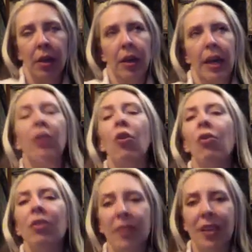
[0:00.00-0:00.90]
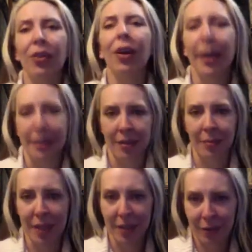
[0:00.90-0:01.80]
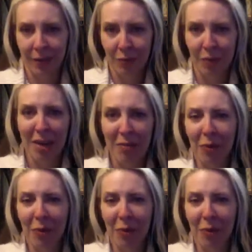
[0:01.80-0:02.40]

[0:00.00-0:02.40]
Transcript: And all of these are estimates, right?